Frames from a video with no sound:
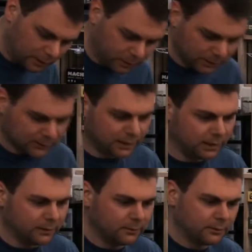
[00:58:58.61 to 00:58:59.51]
You will
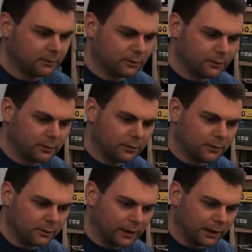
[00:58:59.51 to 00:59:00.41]
see
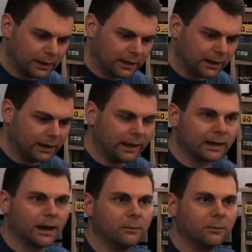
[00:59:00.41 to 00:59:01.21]
that it like